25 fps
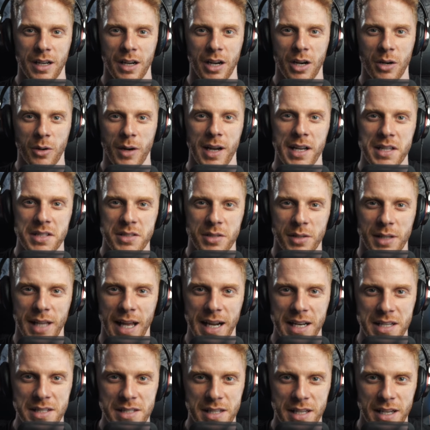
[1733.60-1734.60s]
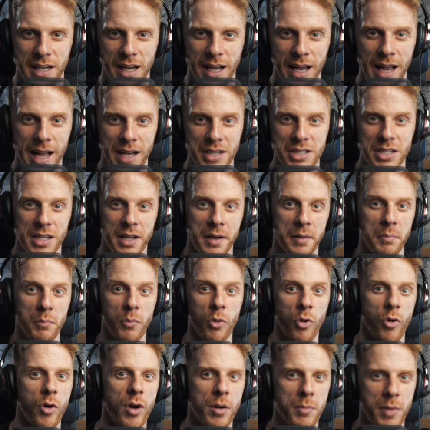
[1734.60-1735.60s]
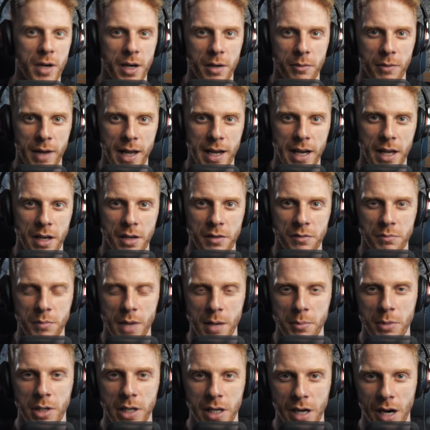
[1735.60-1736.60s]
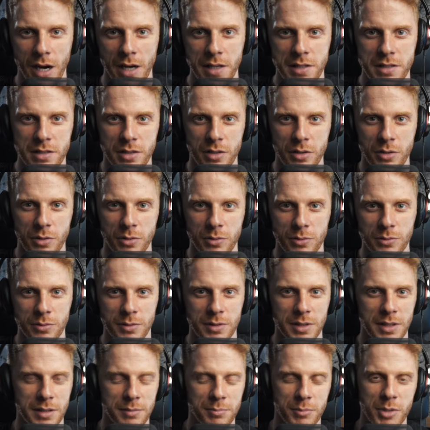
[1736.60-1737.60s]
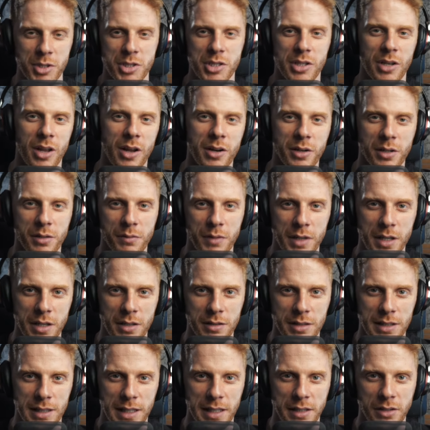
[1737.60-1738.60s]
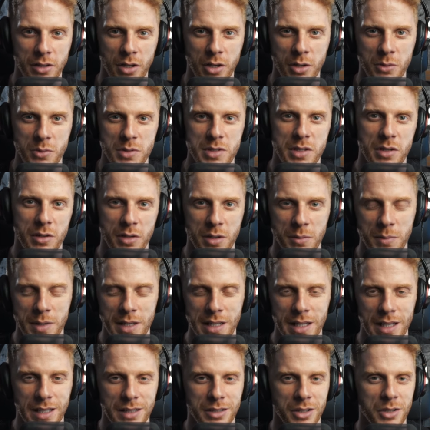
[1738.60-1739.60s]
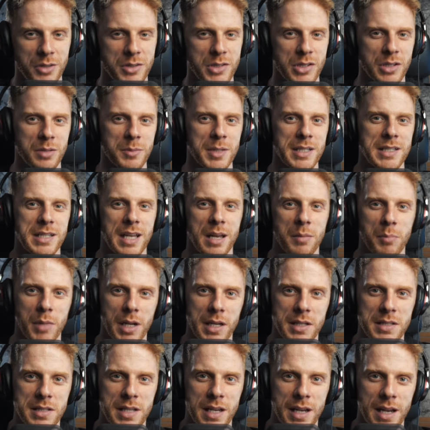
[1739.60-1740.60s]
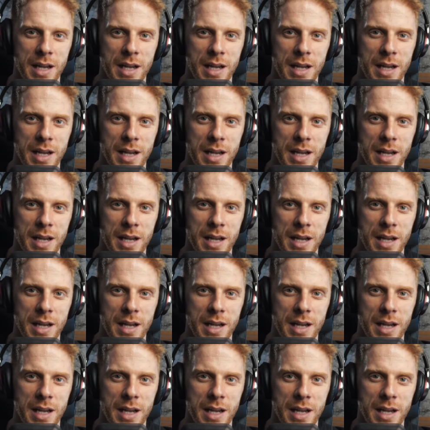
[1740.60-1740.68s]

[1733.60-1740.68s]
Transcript: All right, so that is it. I actually had more, but I ran out of memory cards, so a much longer video than I thought it was going to be. I thought it was going to be 10 minutes,